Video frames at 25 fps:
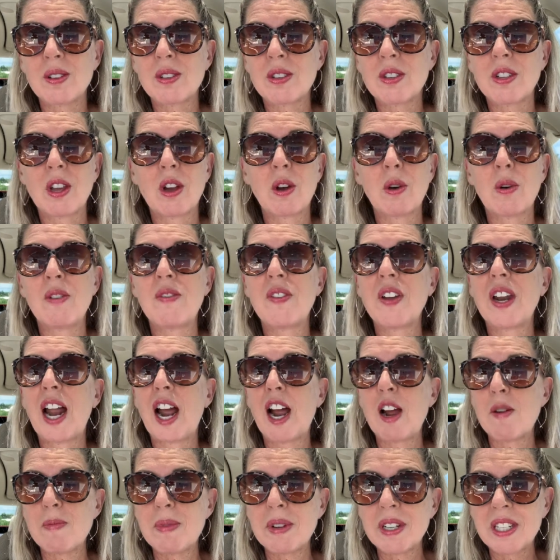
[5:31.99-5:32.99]
So if it
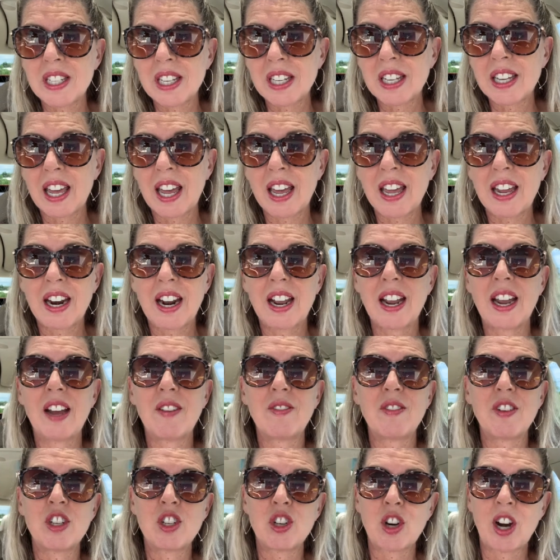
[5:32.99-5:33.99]
happens again, I have
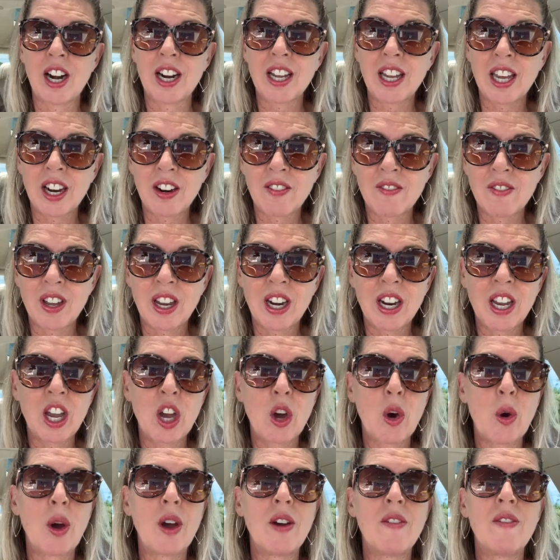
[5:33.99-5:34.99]
to try to get a
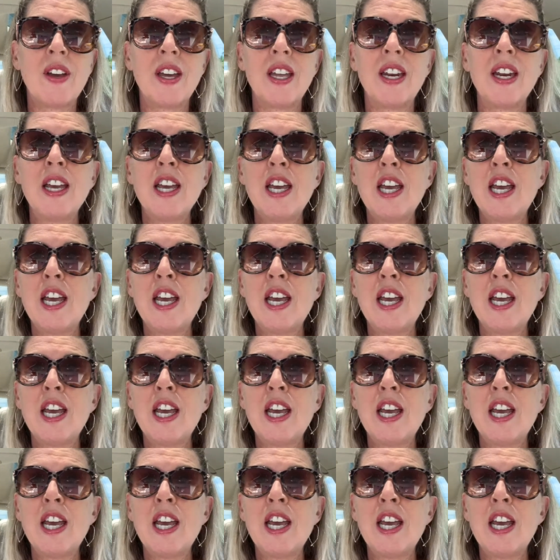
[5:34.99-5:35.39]
video of it